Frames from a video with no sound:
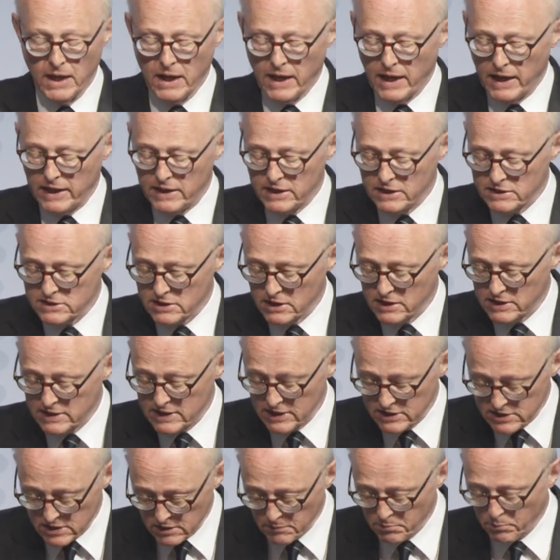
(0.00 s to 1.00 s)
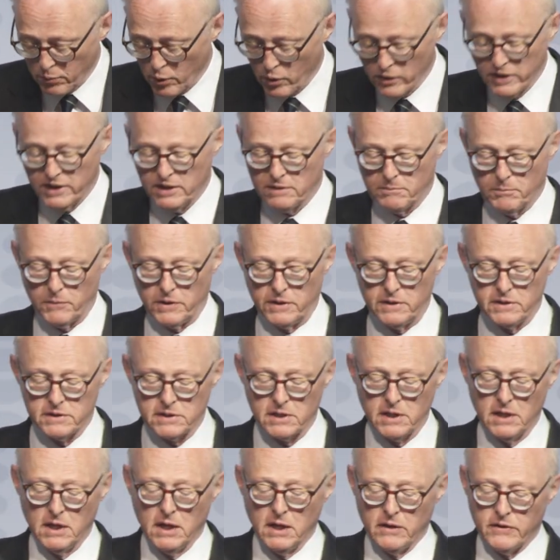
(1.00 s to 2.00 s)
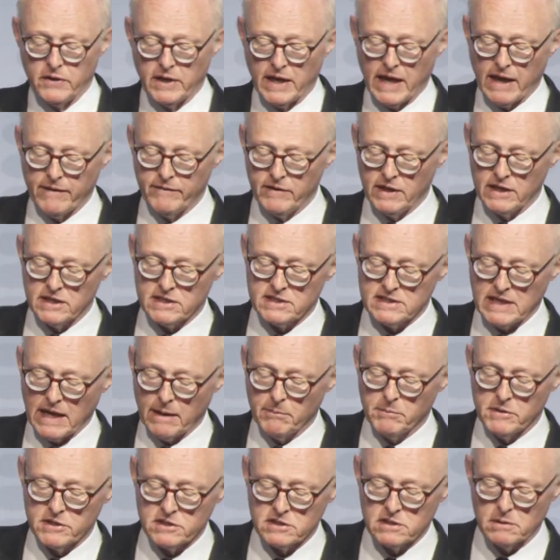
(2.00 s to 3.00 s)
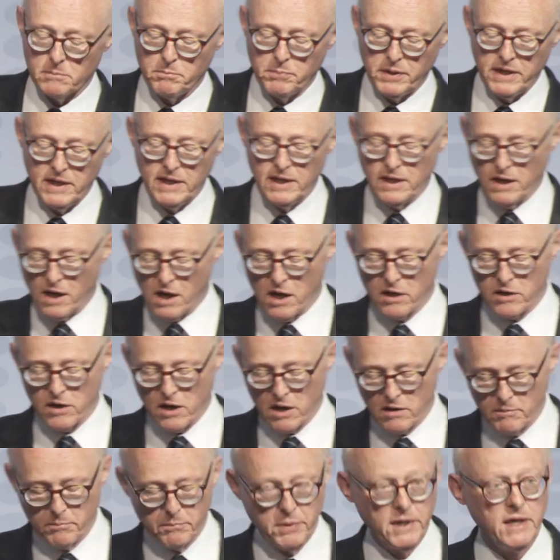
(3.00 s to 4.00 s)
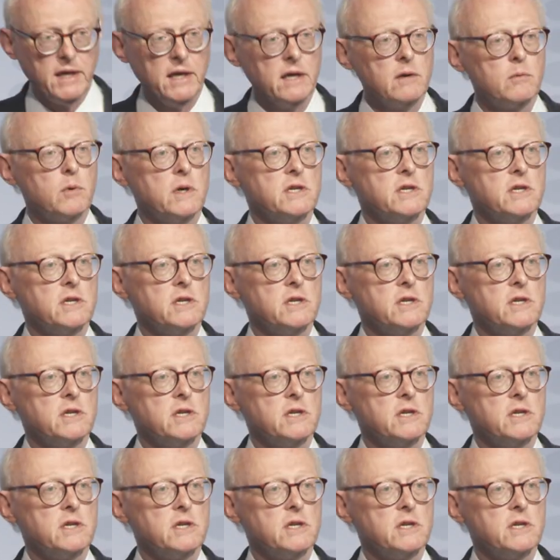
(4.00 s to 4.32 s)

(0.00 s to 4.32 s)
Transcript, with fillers: It is a disappointment that having established the PRRB,